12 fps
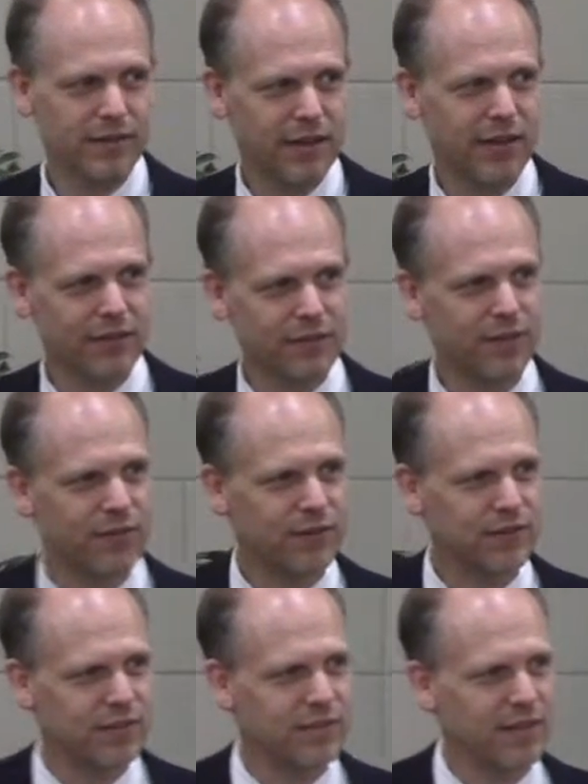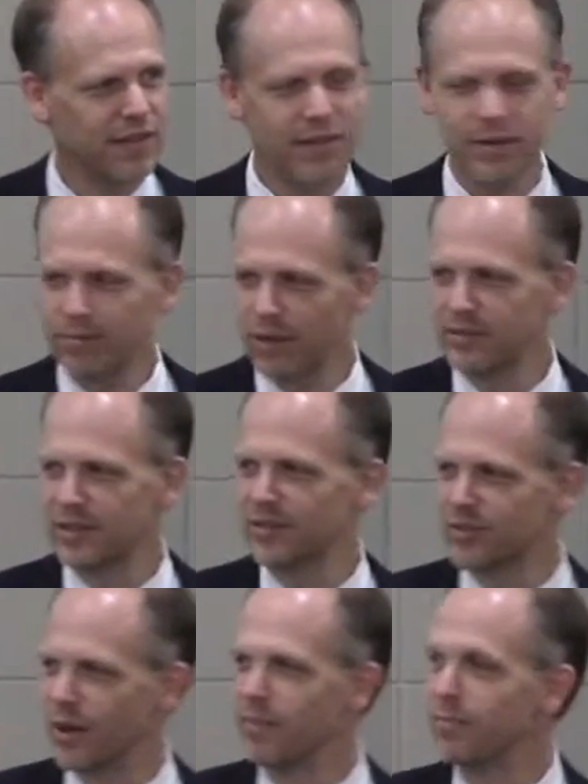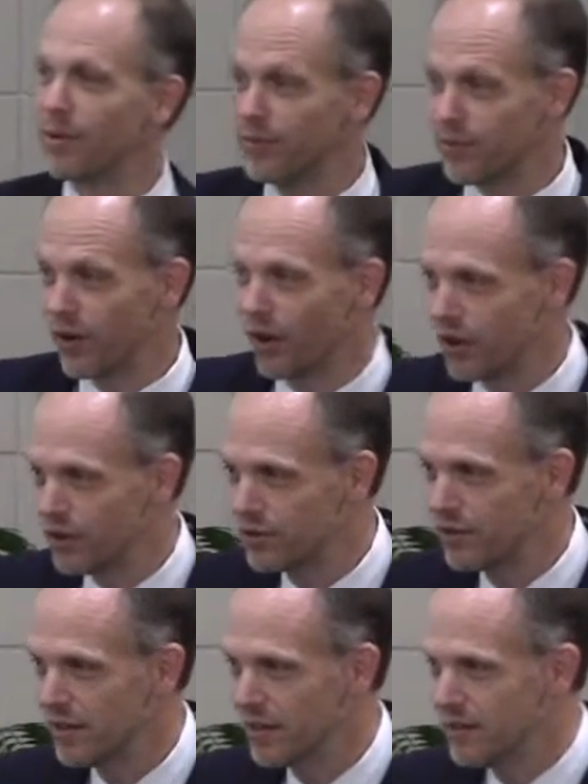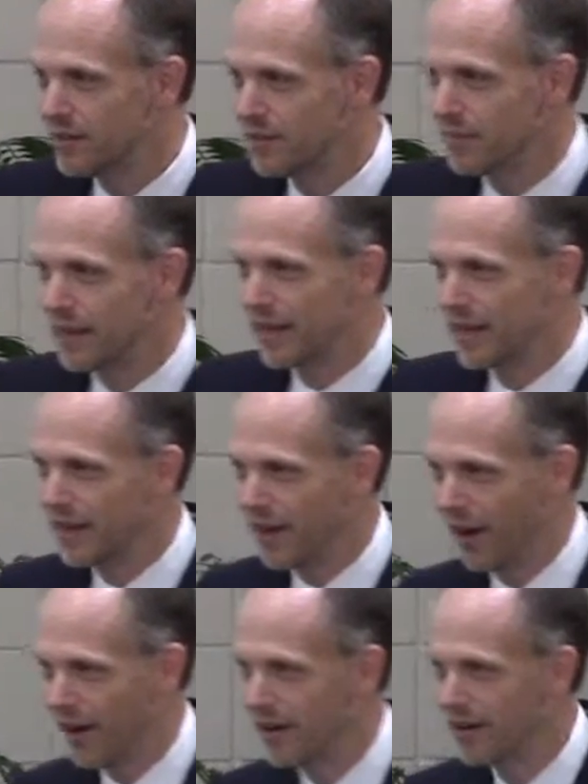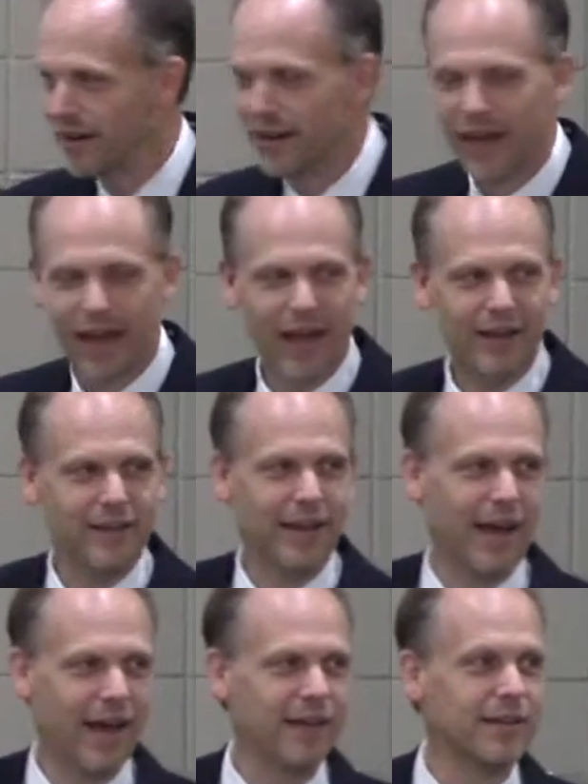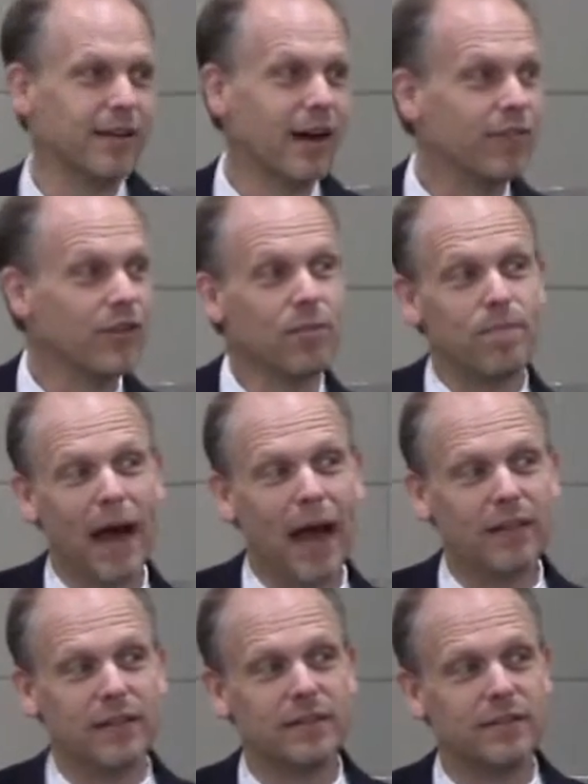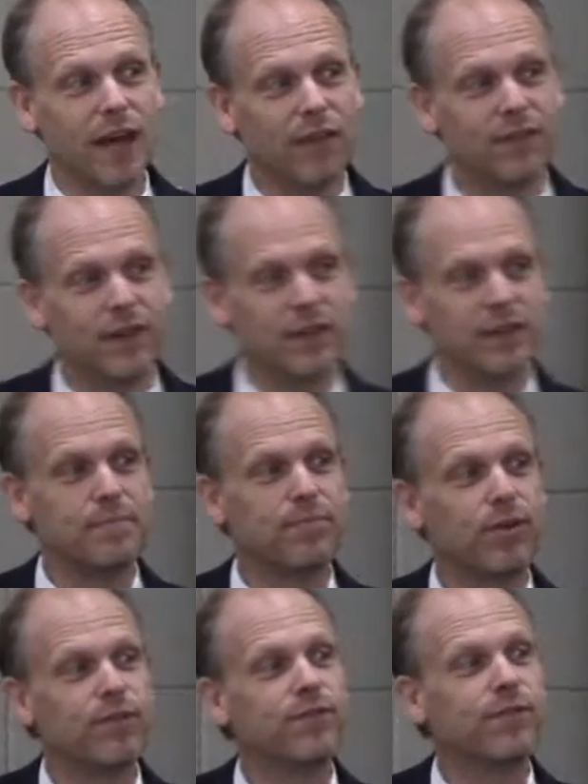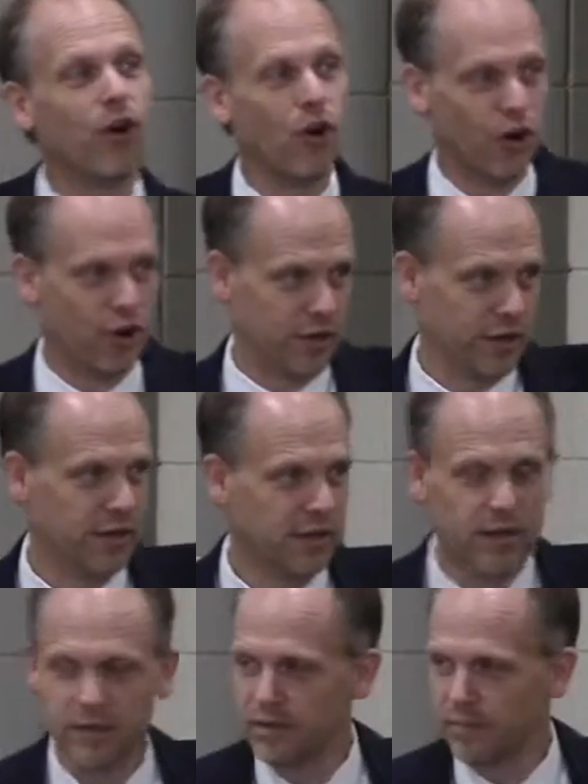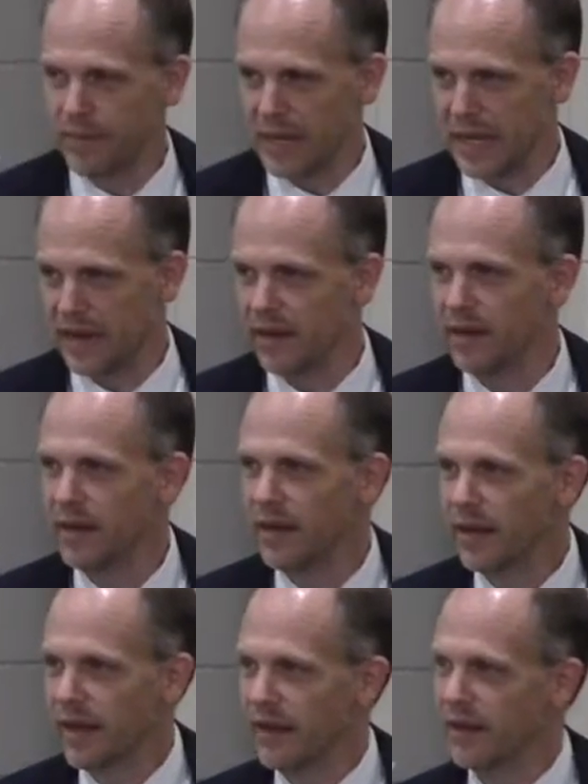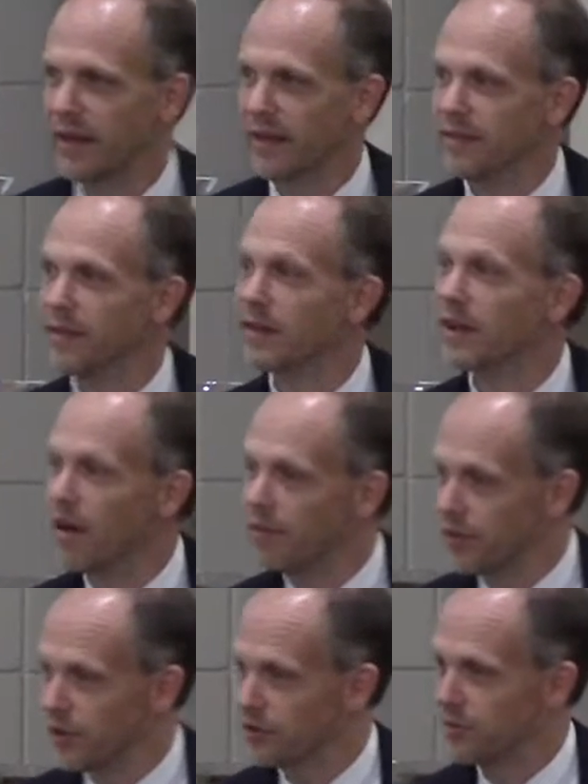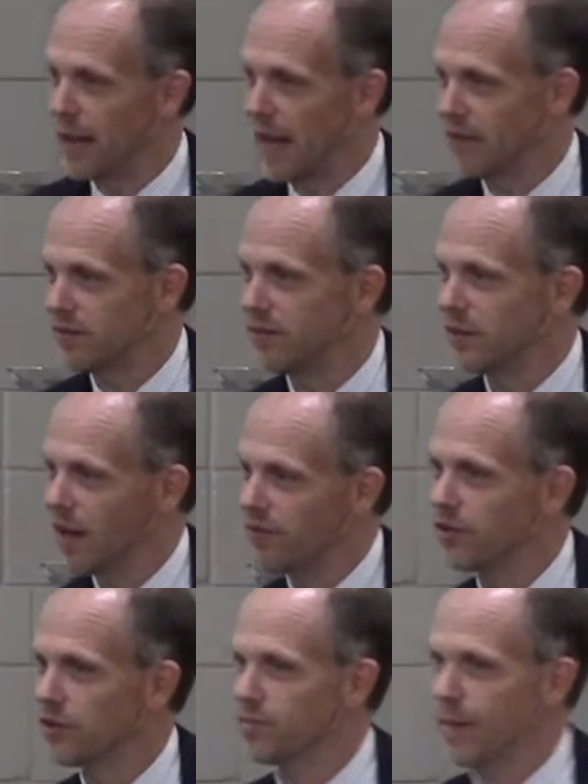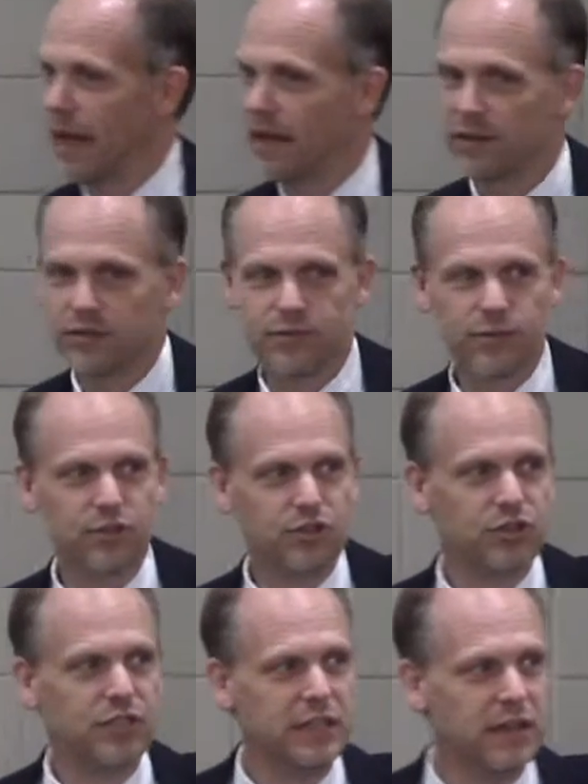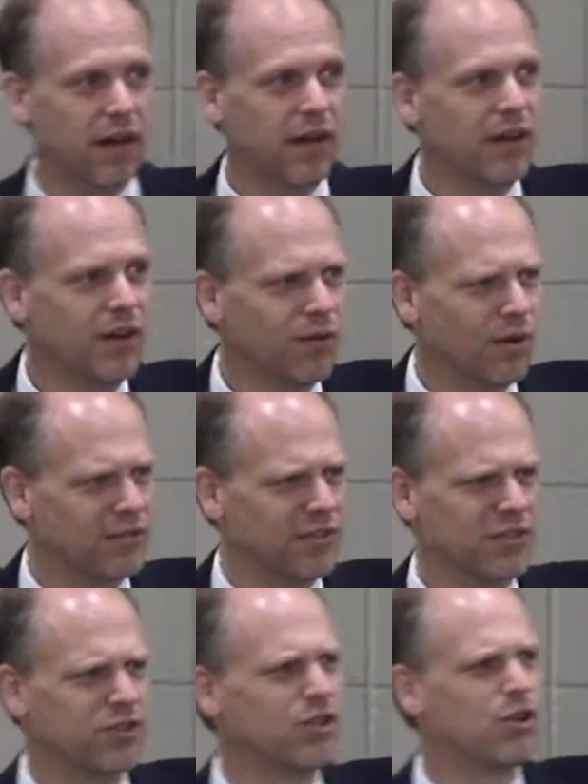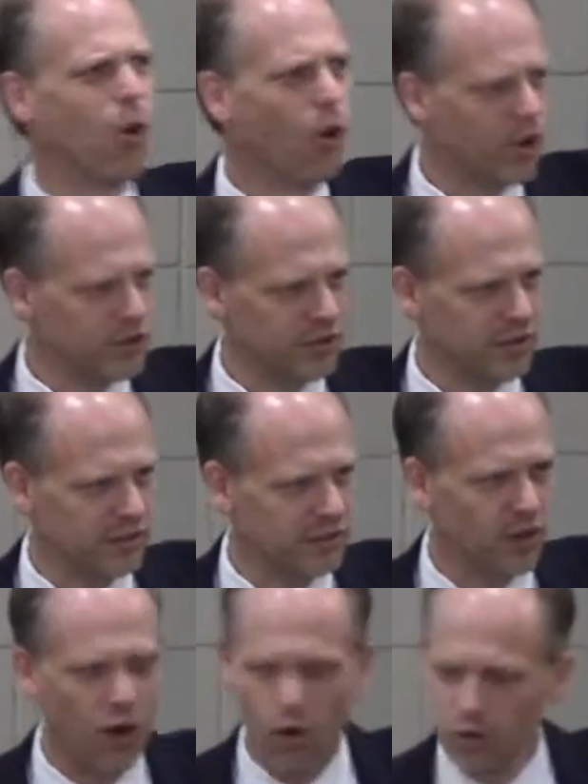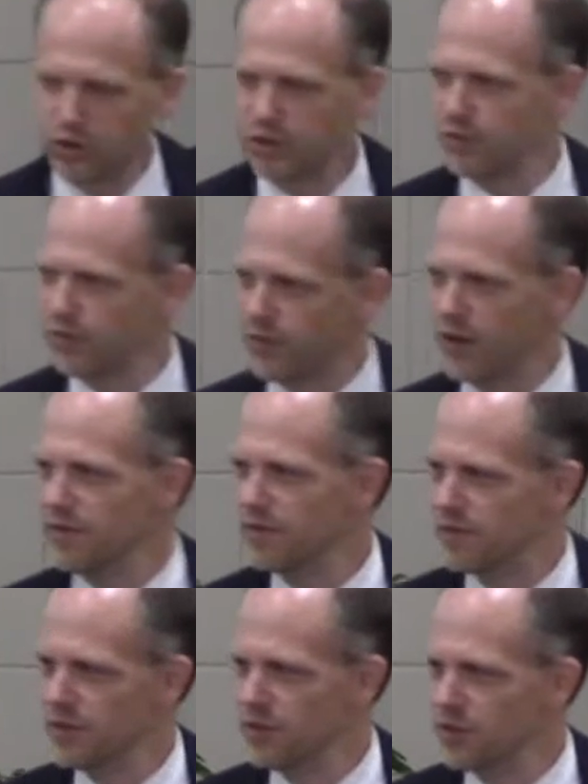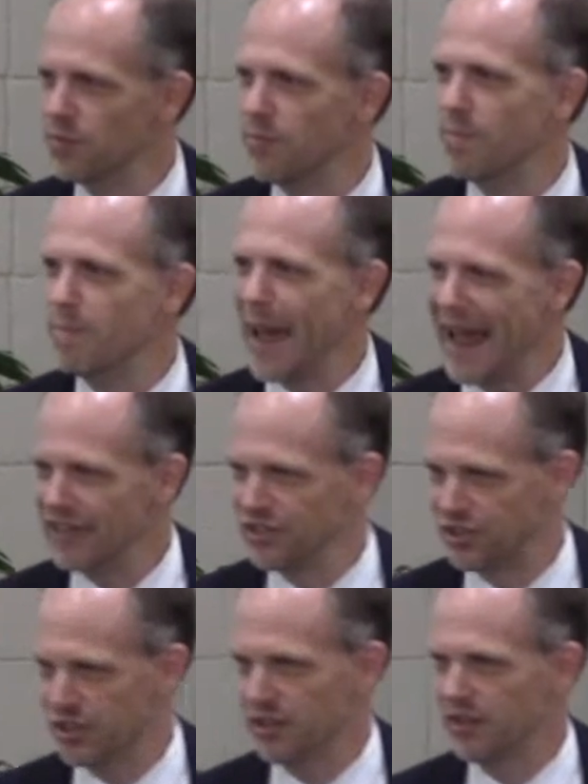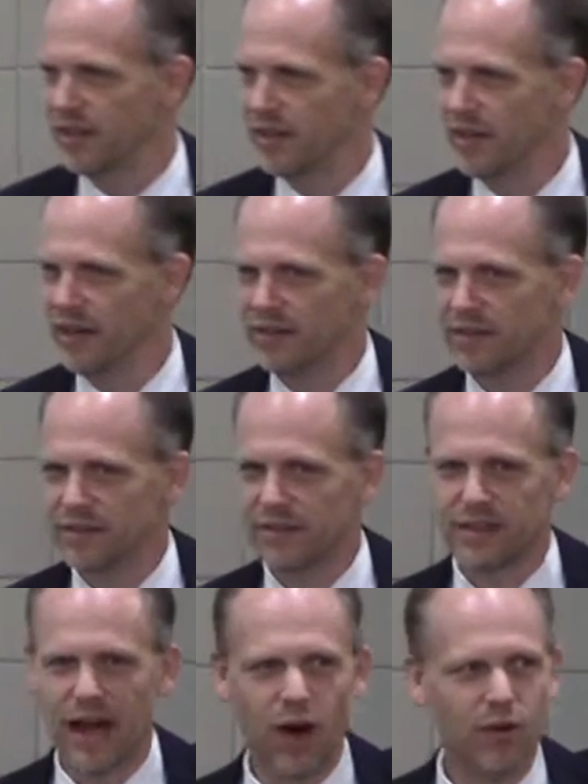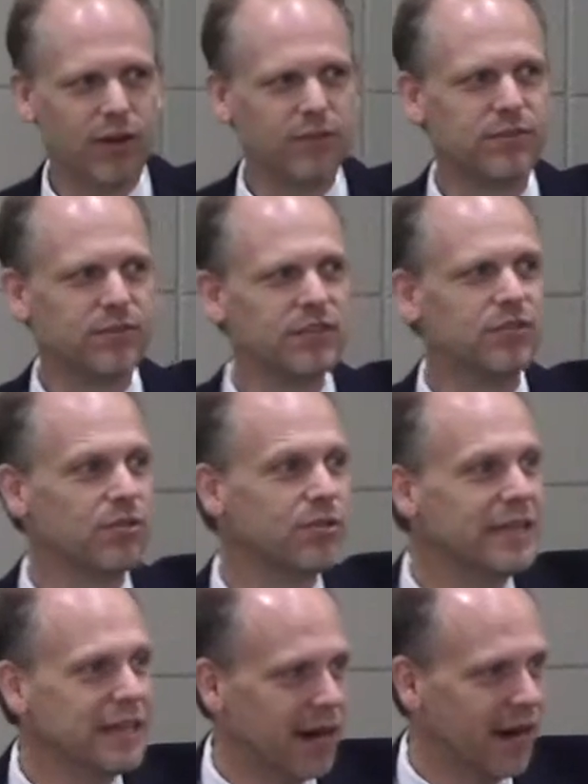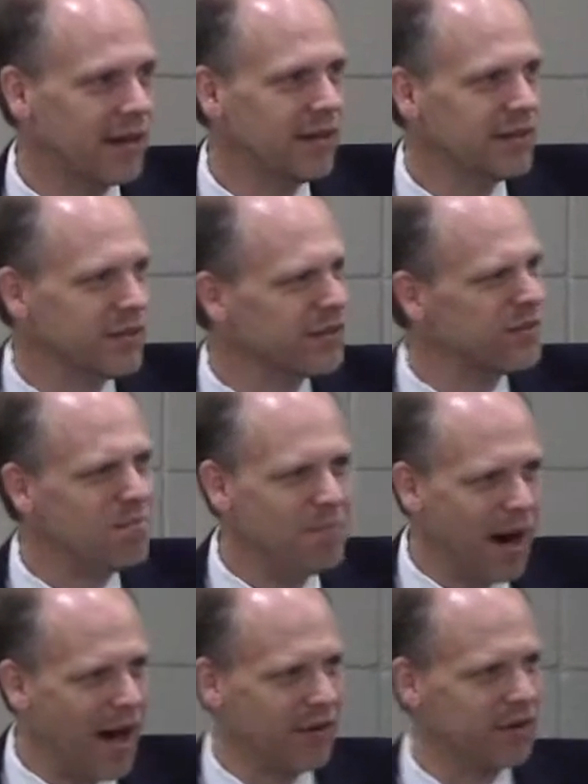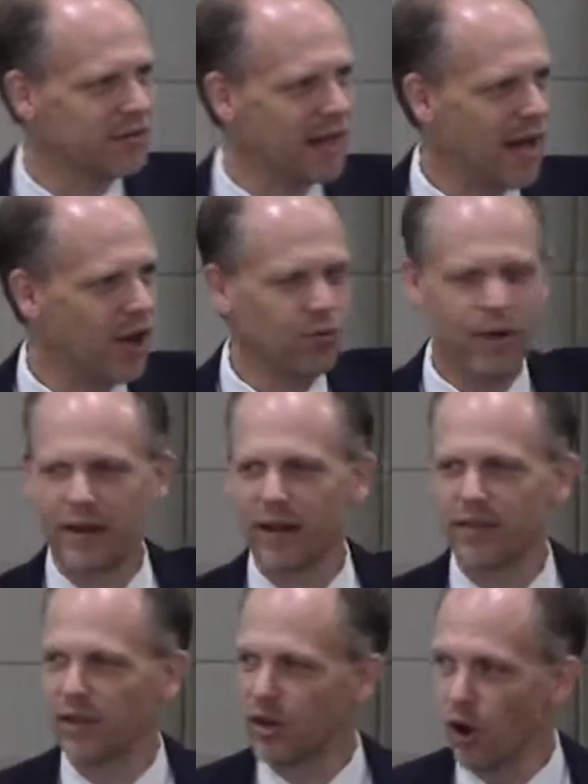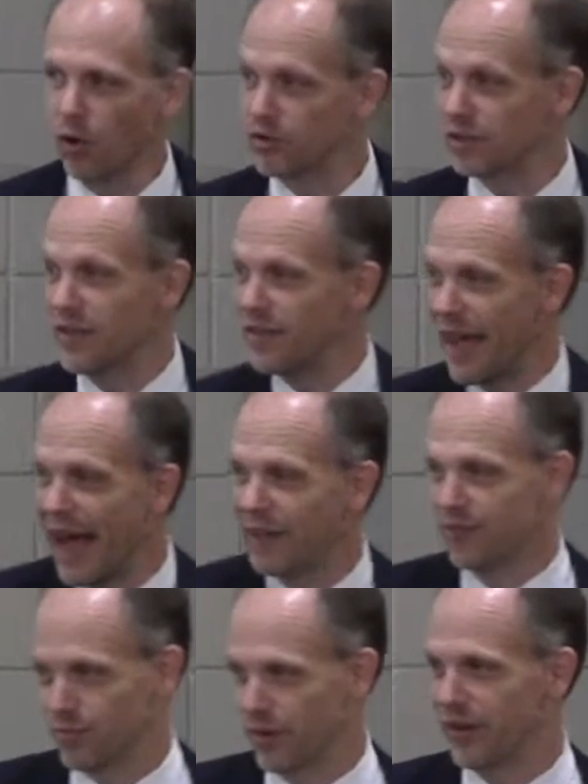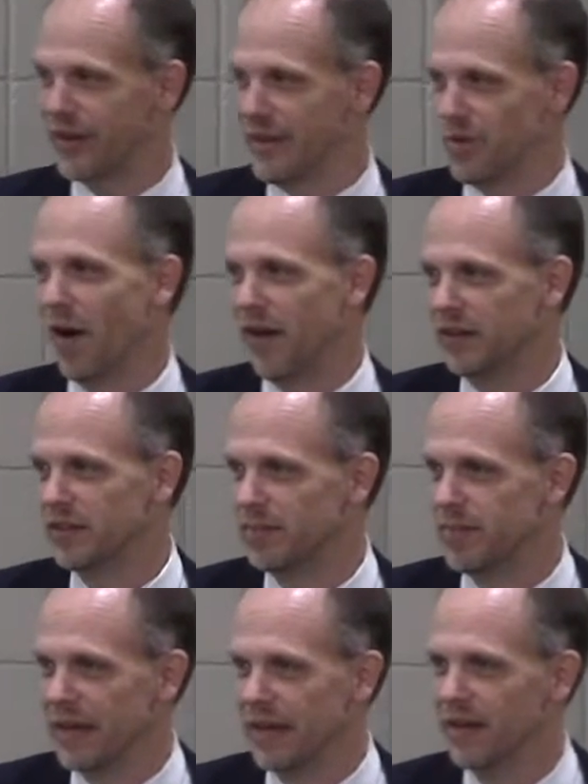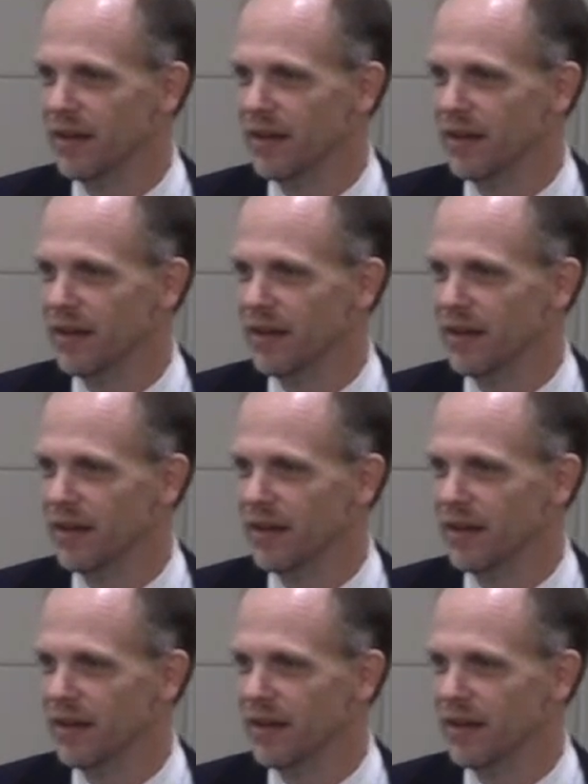Now the difference is, I think President Trump prefers to be here, and Governor Pilate definitely preferred to be in the governor's palace. The governor's palace for Judea was a gorgeous oceanfront view mansion in the town of Caesarea, this modern town right on the coast, and that's where he wanted to be.